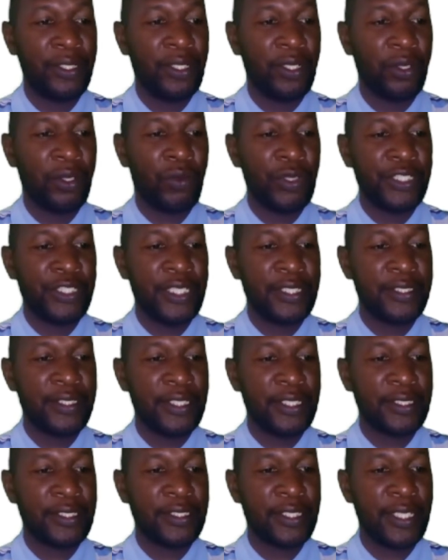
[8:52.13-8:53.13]
Question
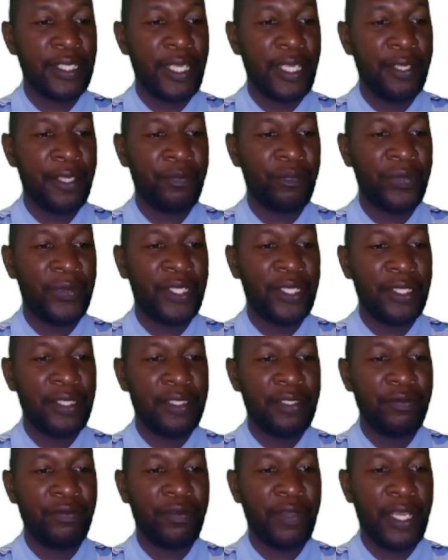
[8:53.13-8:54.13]
6a,
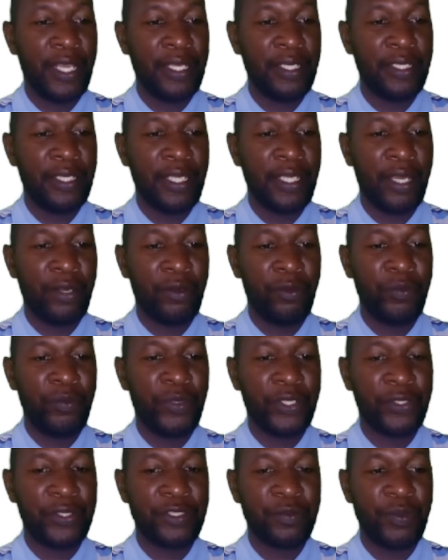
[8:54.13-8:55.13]
define aerobic
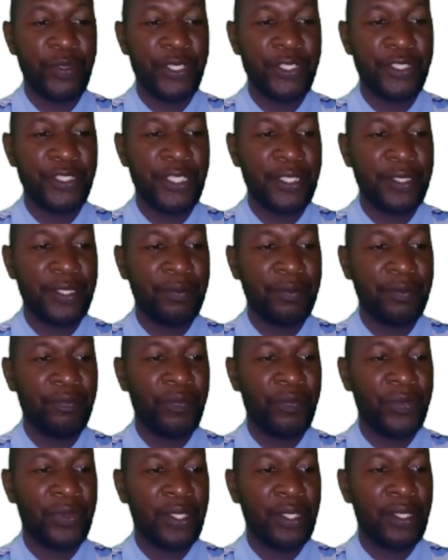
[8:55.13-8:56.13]
respiration.
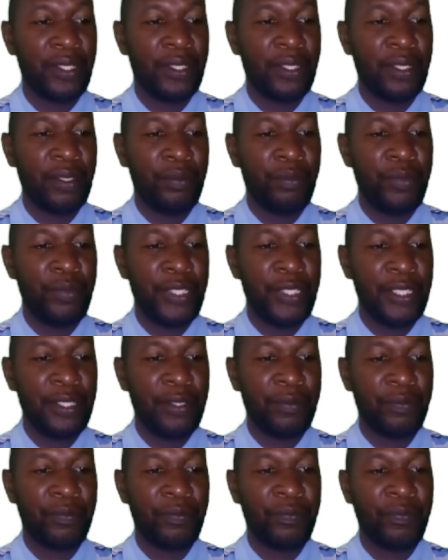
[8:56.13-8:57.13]
B,
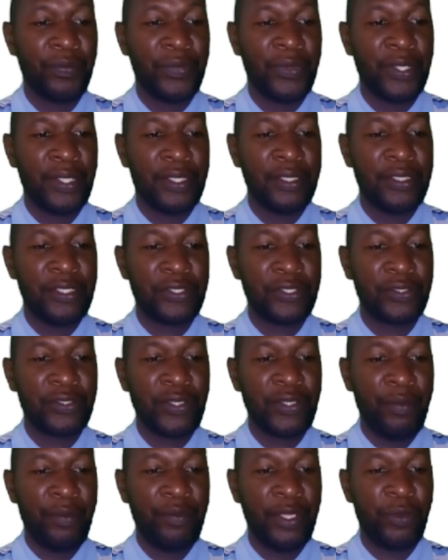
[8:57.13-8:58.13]

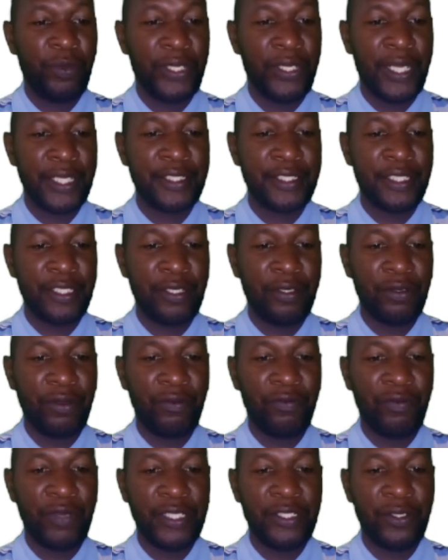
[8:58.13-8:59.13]
describe the production of
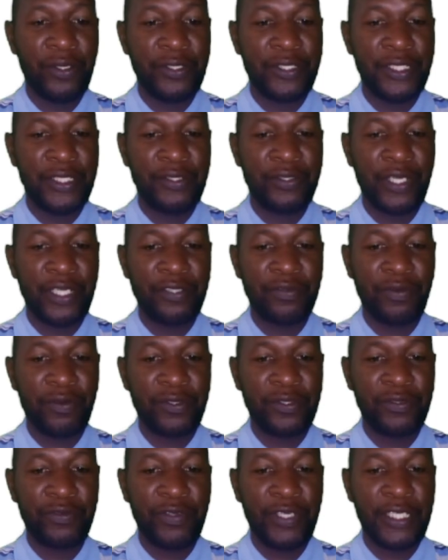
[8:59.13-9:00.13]
adenosine
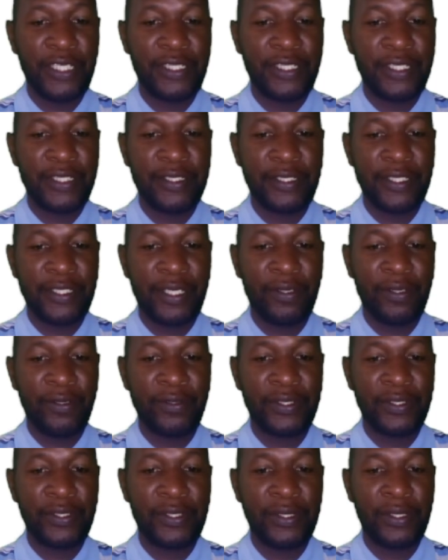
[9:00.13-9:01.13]
triphosphate in
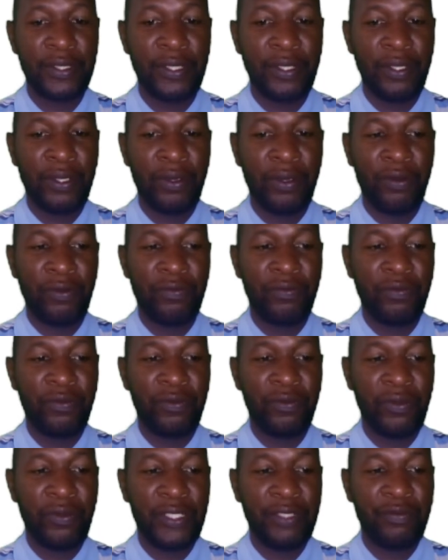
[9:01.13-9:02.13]
cells of
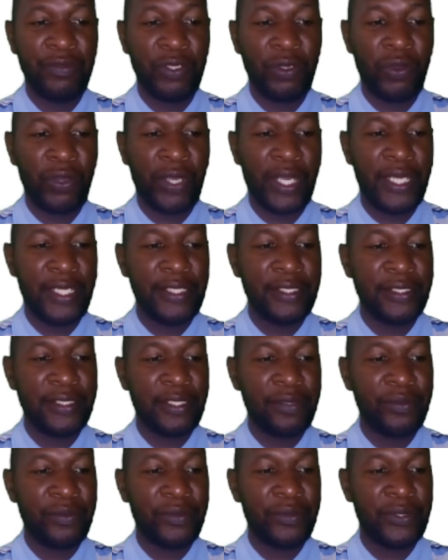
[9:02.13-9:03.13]
living
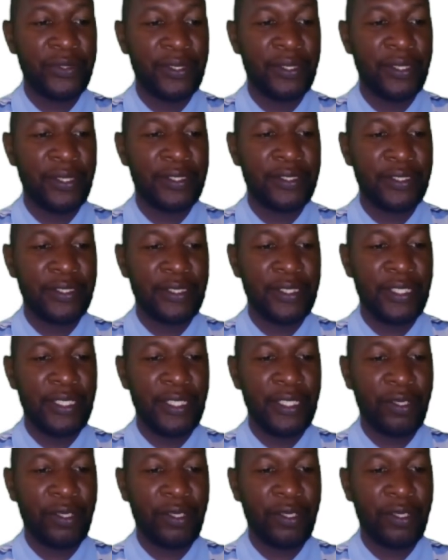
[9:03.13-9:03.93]
organisms. C,